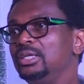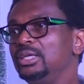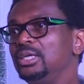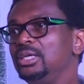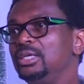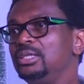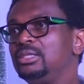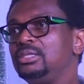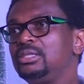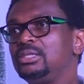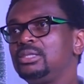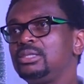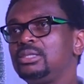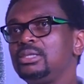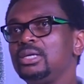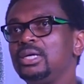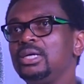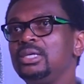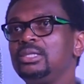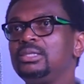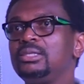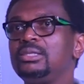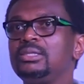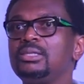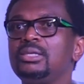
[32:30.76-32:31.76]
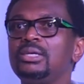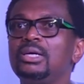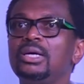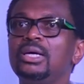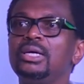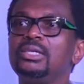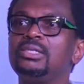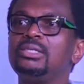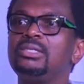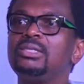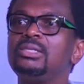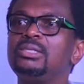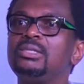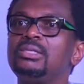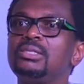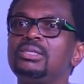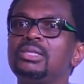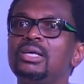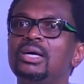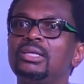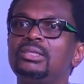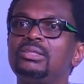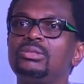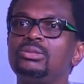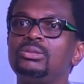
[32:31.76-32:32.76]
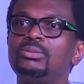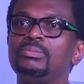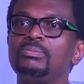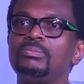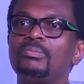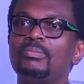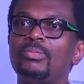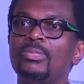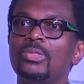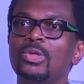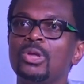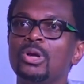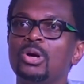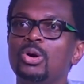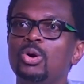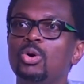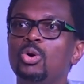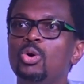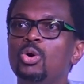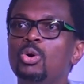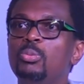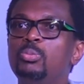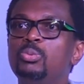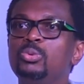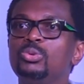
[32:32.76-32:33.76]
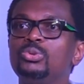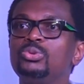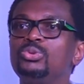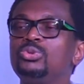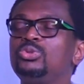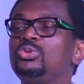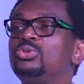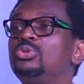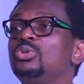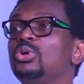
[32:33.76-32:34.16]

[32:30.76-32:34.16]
It's a season that opens